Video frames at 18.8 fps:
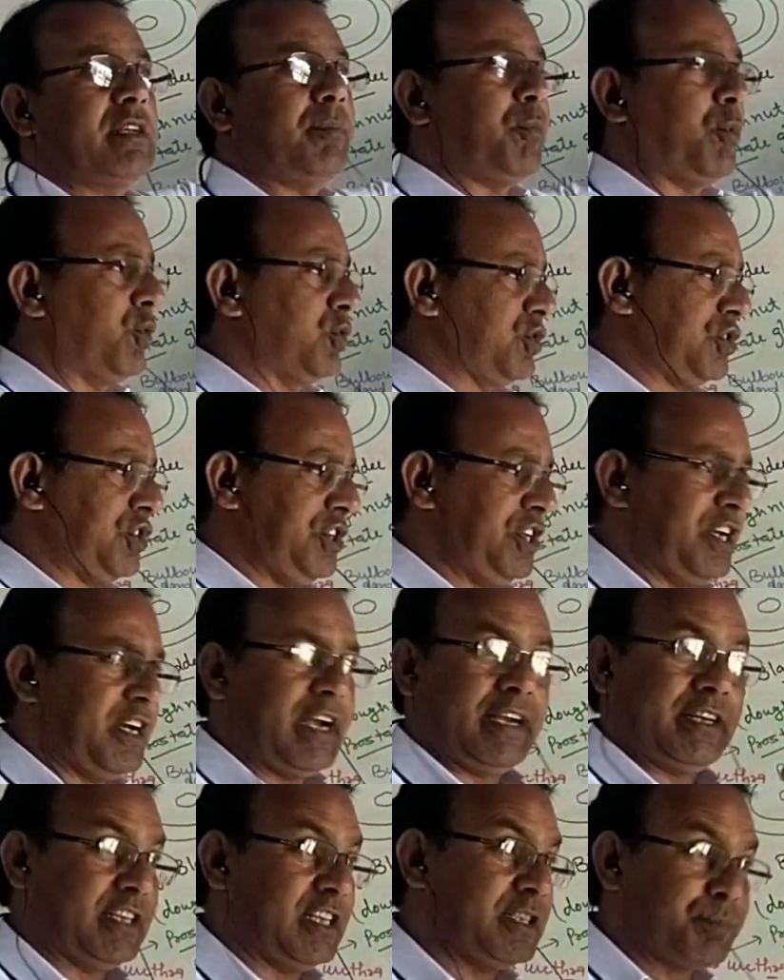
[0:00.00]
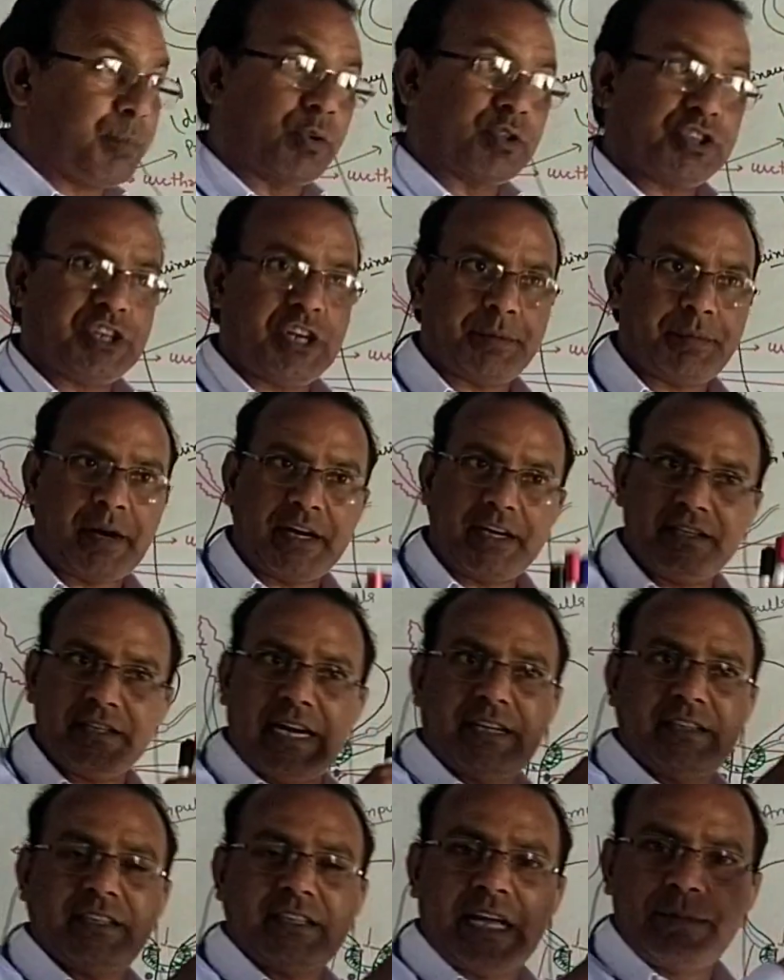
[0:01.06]
the posterior, and this posterior part is
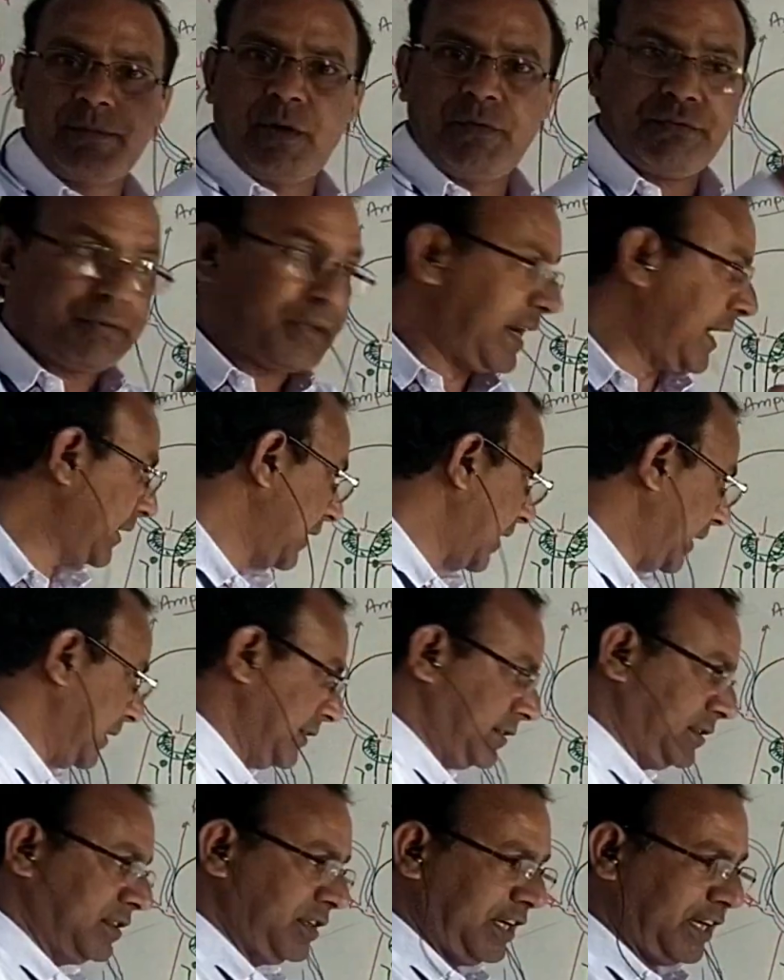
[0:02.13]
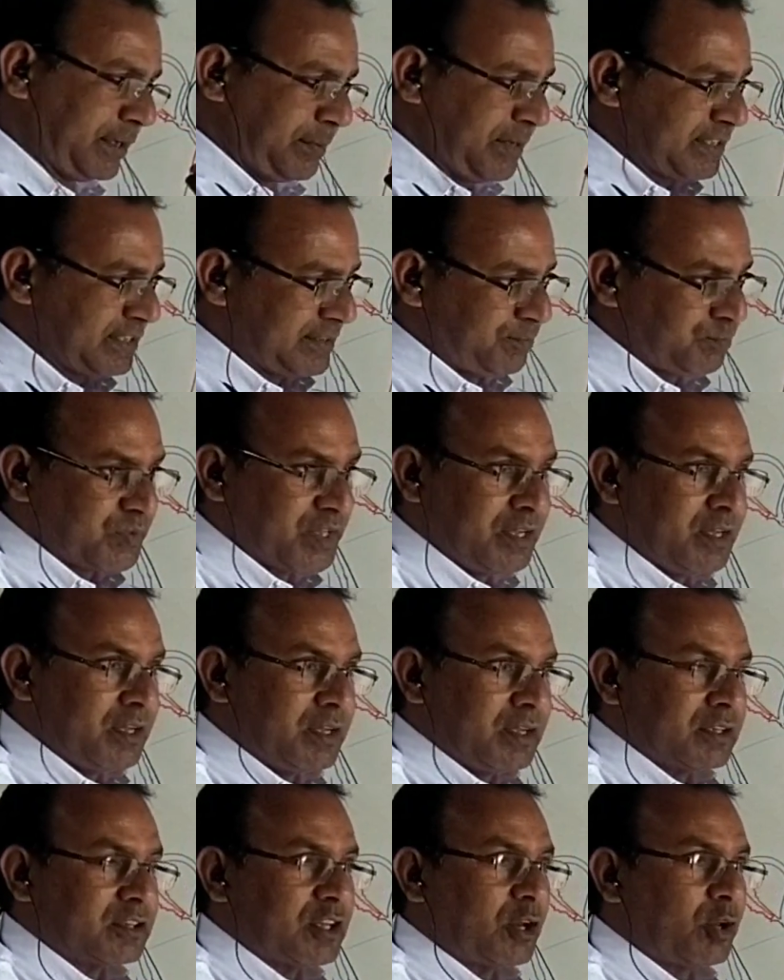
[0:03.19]
at the time of erectile. It means
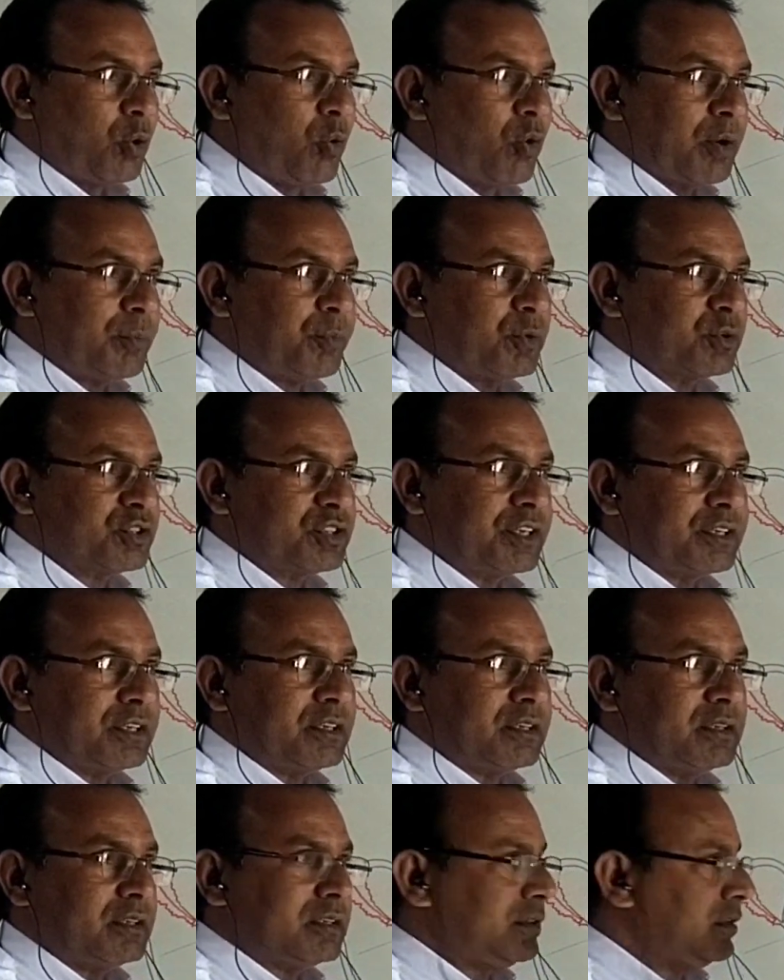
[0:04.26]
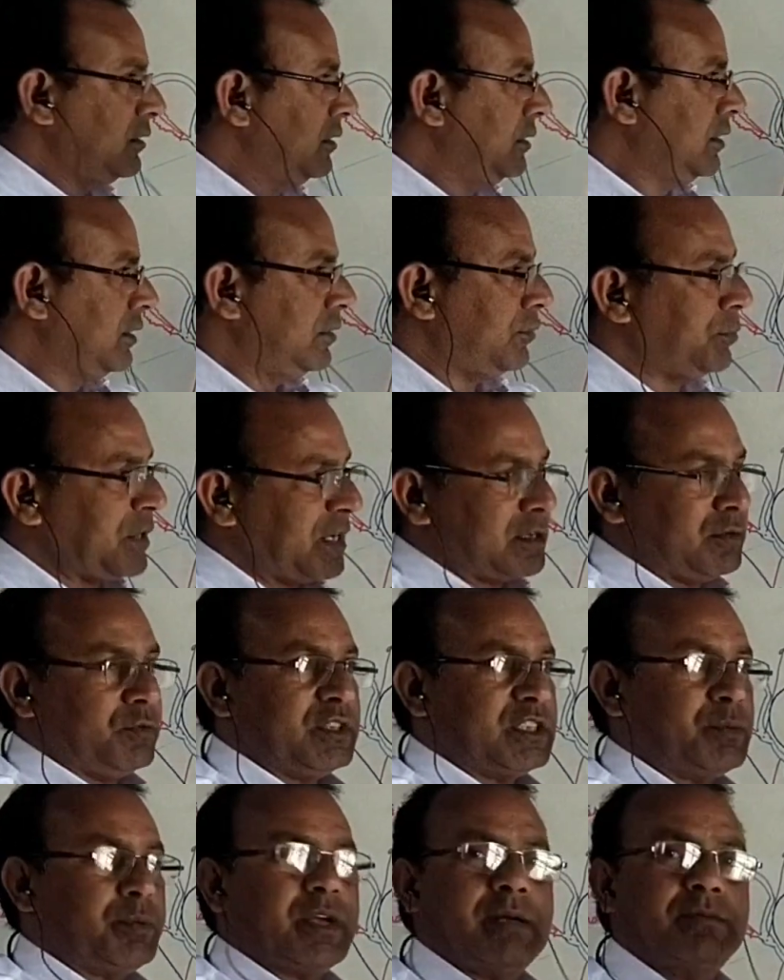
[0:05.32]
the lower portion
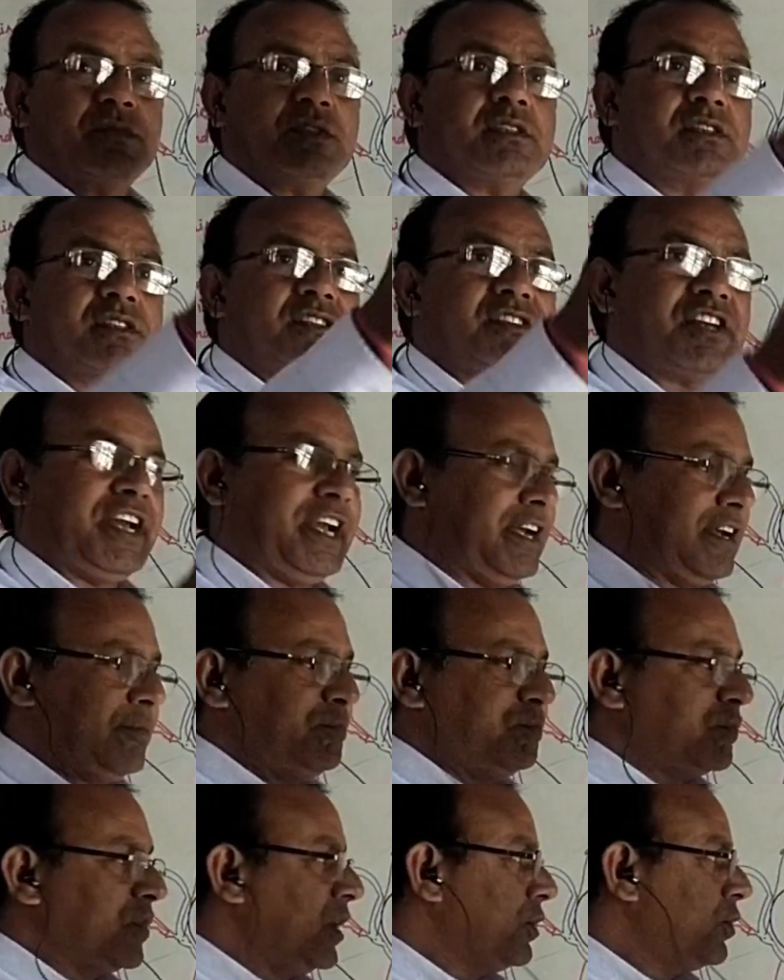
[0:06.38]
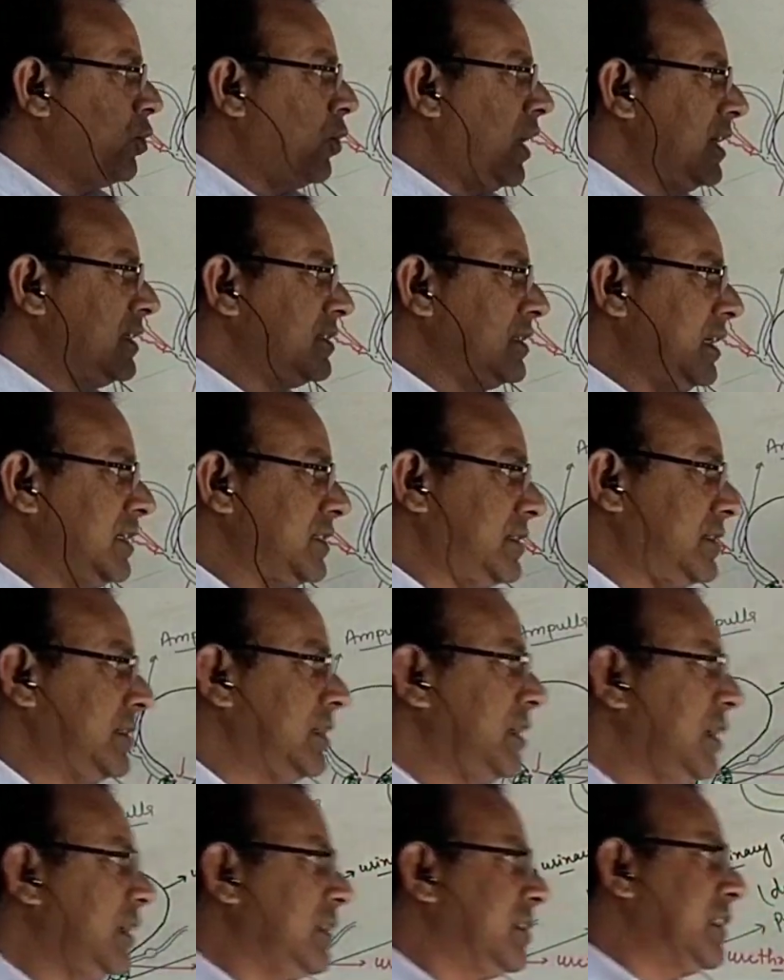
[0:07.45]
which becomes straight towards us,
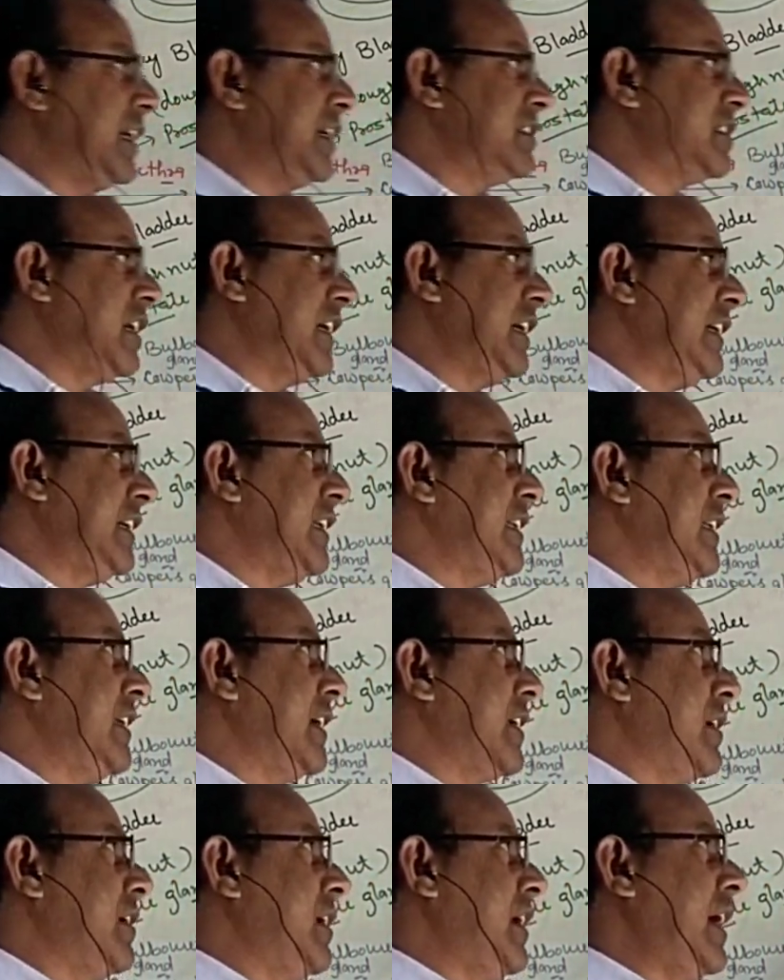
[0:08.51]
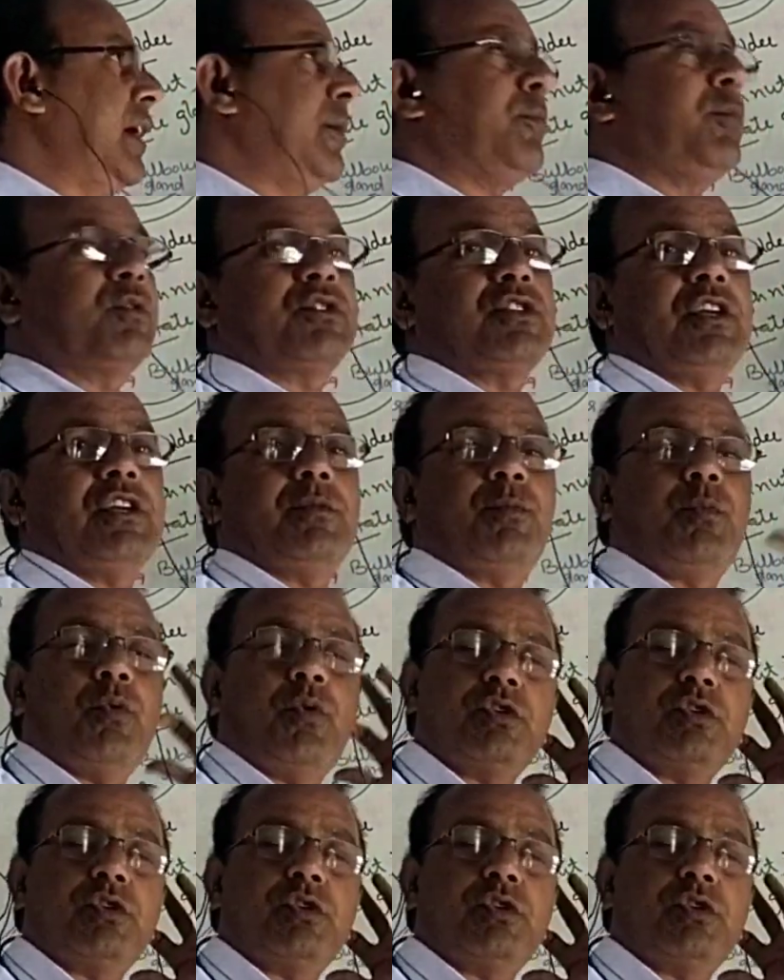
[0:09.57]
that is the anterior and posterior.